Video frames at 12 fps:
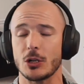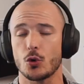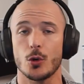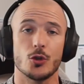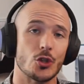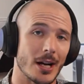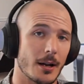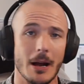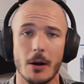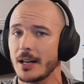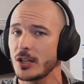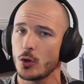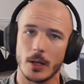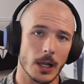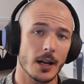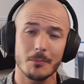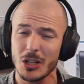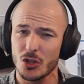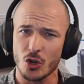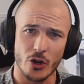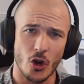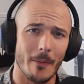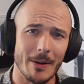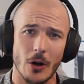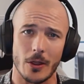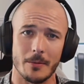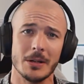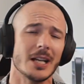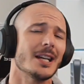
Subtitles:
Make sure you check them out, make sure you like, make sure you comment on them,